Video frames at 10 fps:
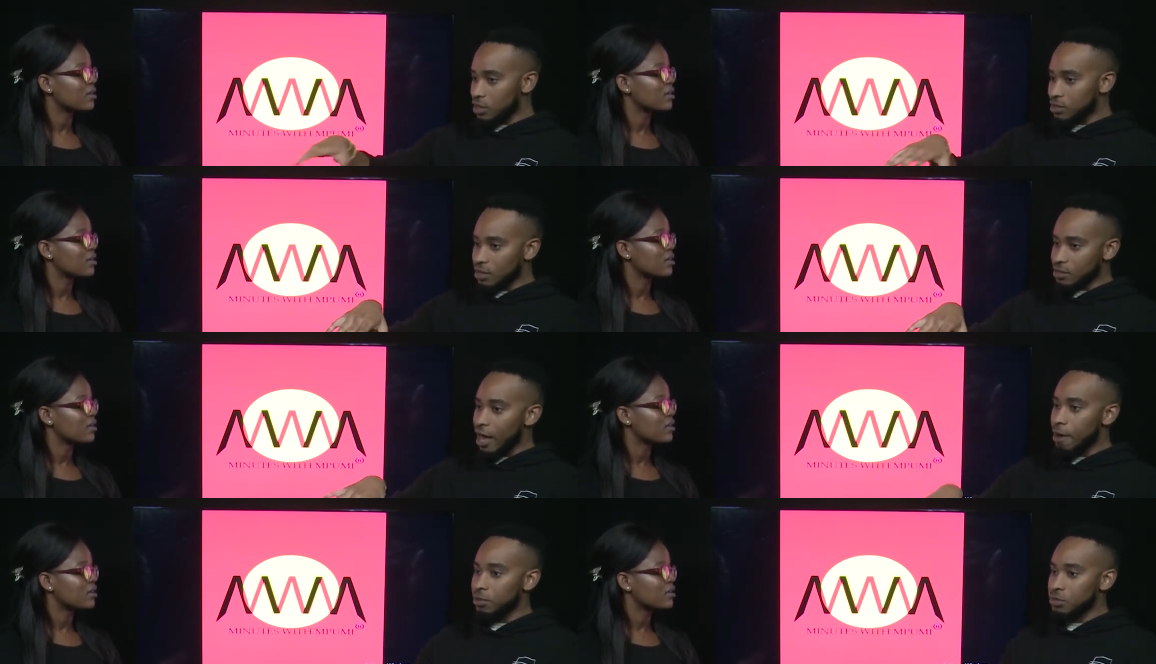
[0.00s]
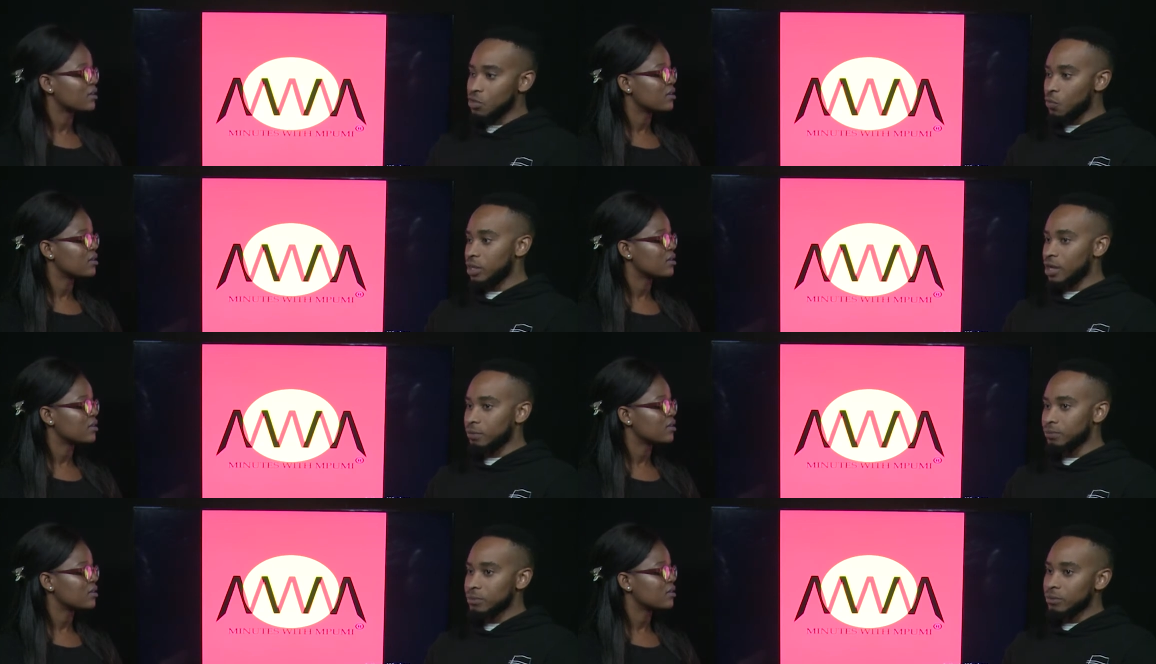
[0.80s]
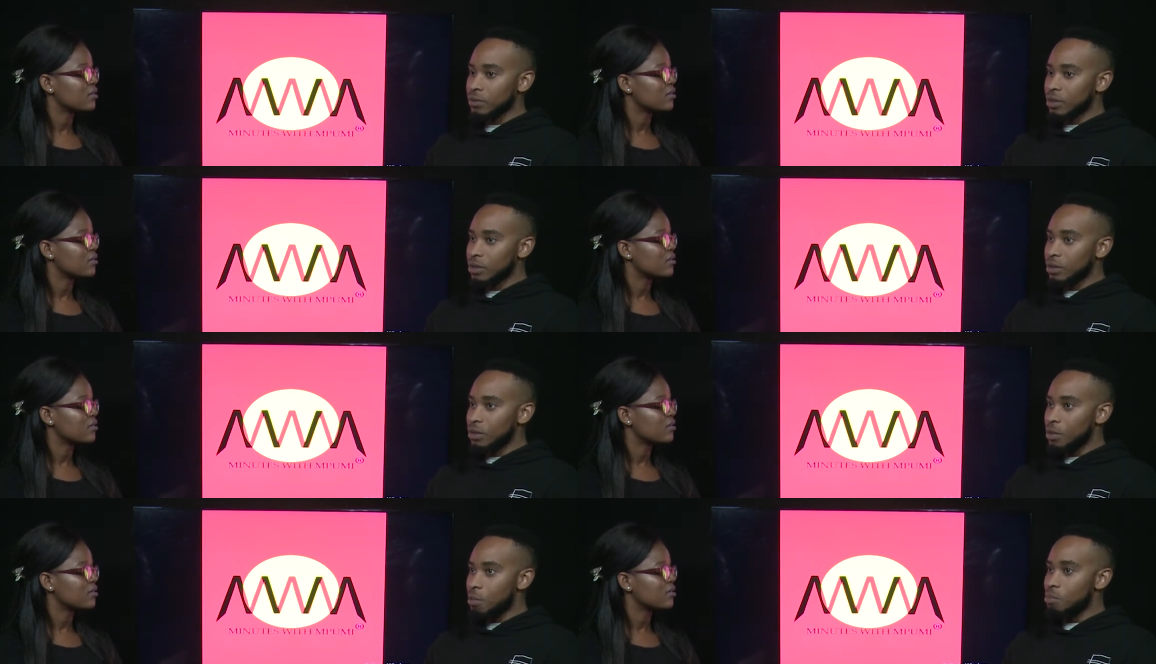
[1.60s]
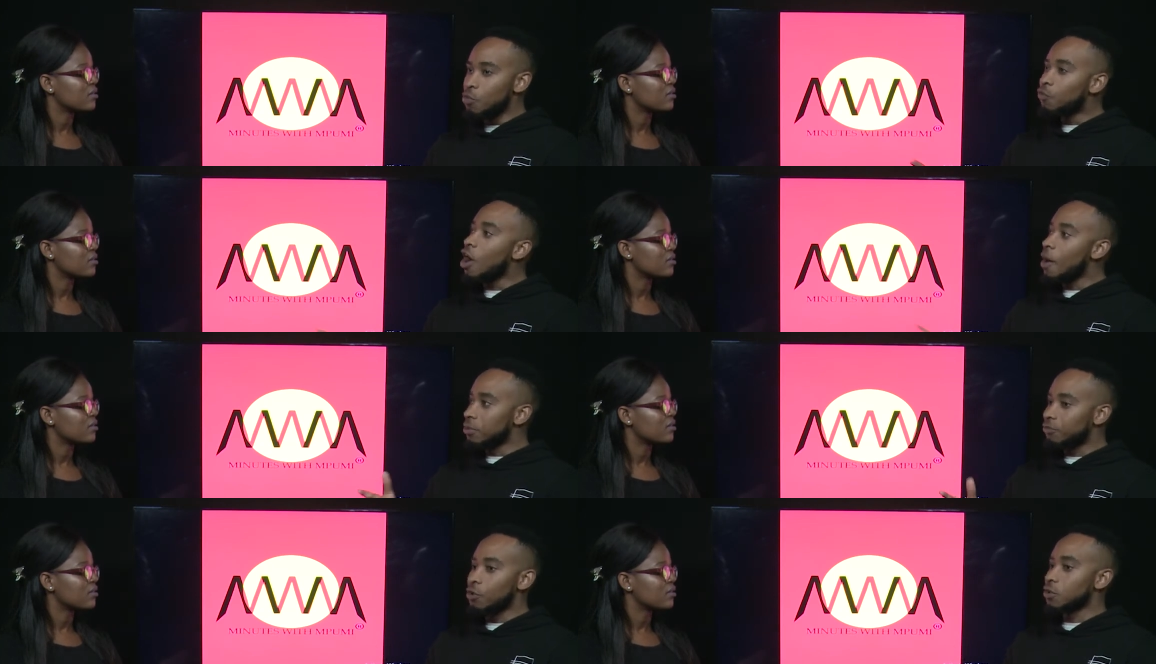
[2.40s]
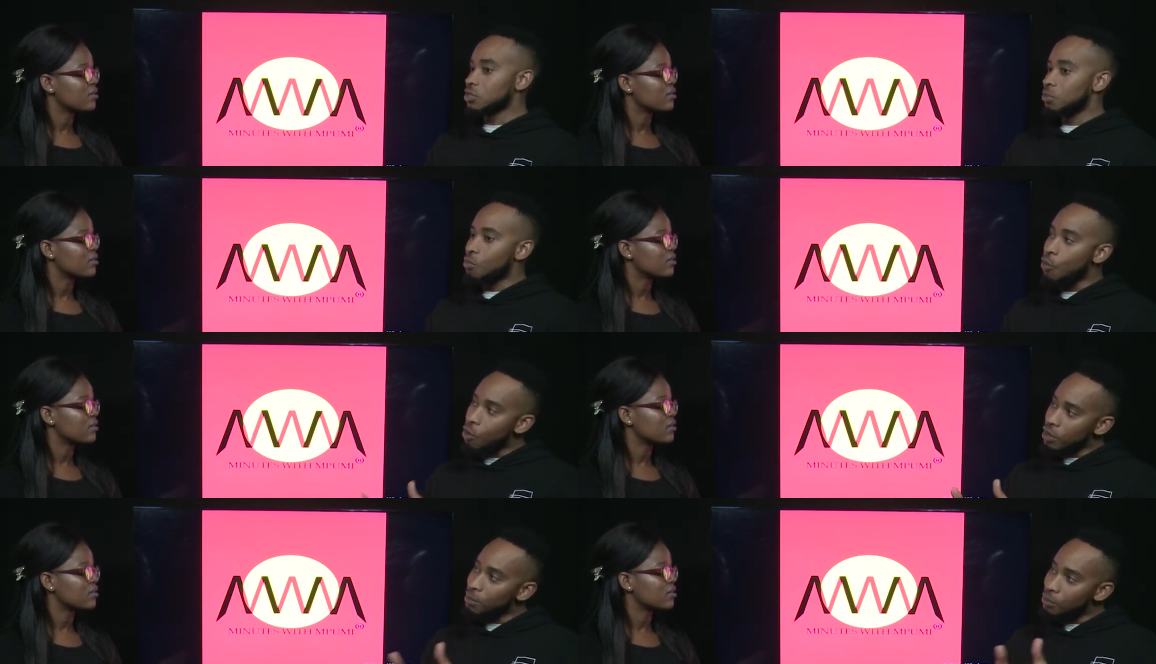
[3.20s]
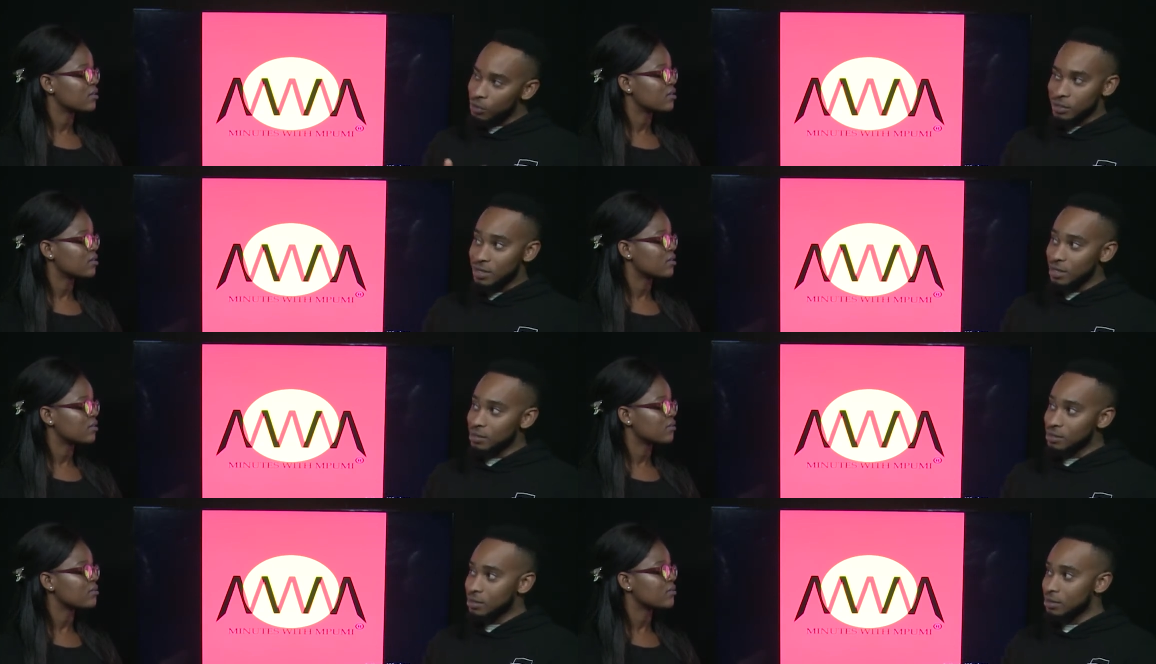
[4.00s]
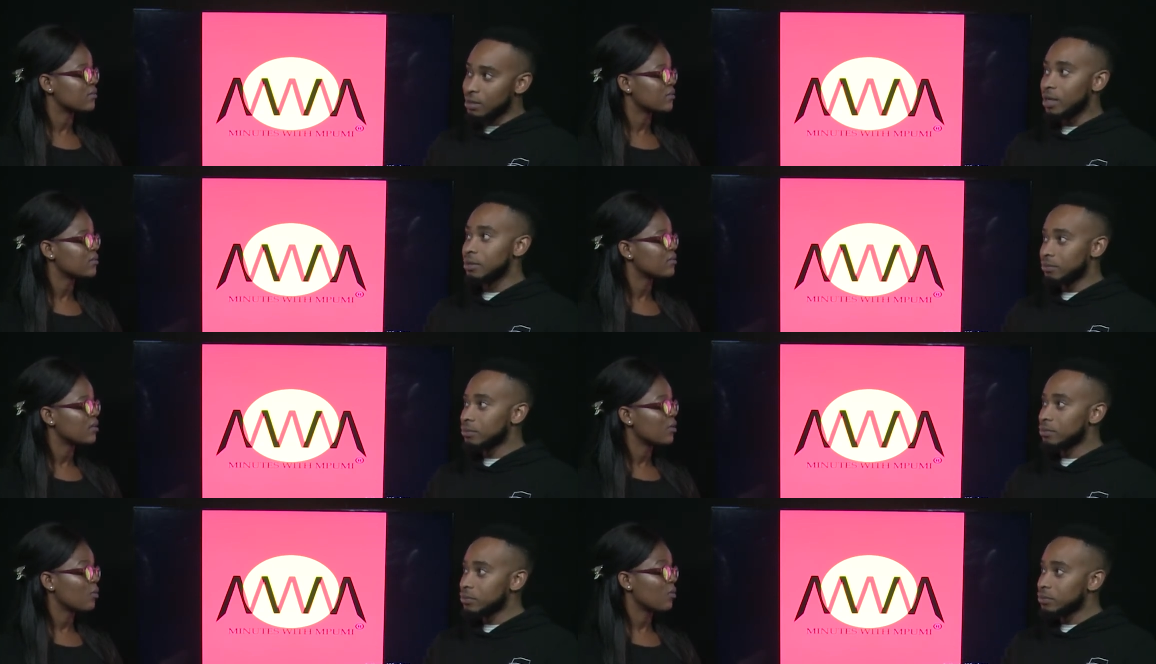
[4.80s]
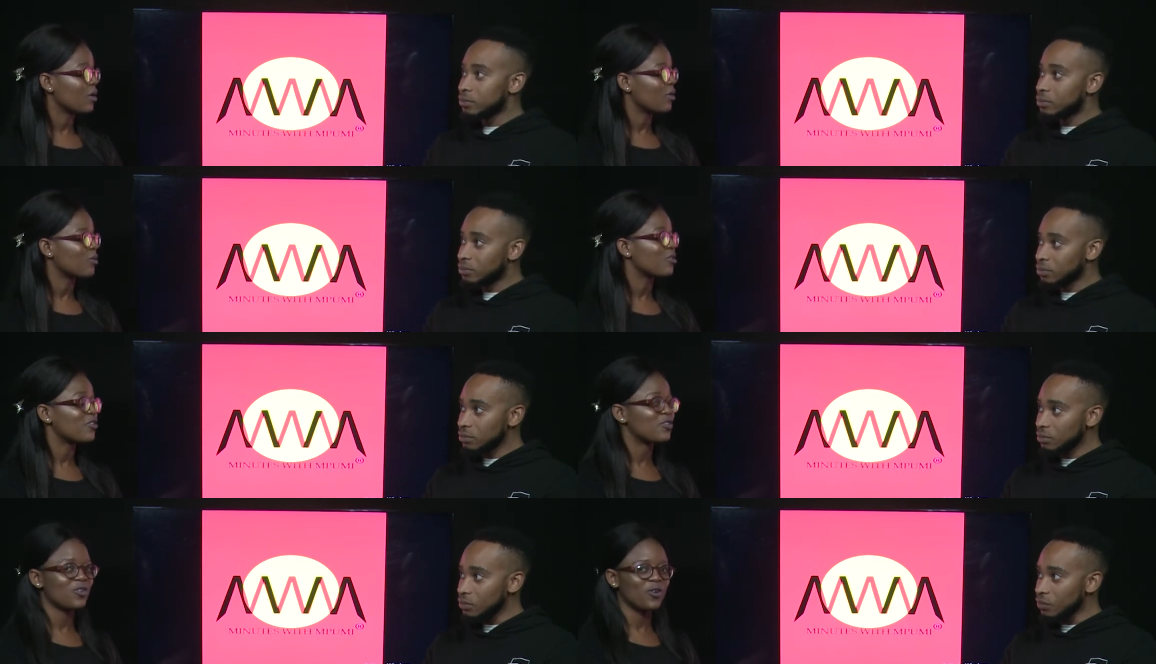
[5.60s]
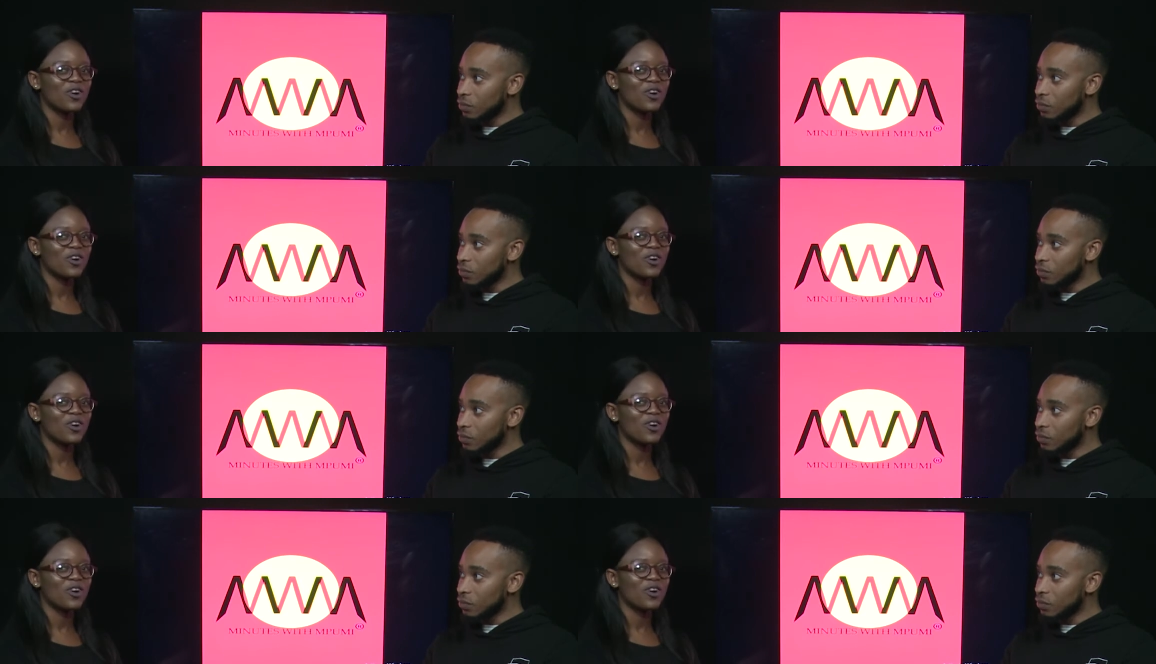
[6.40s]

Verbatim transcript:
Speaker 1: these things are happening so we can move up and focus on more important things mm-hmm. yeah
Speaker 2: Oh, sure.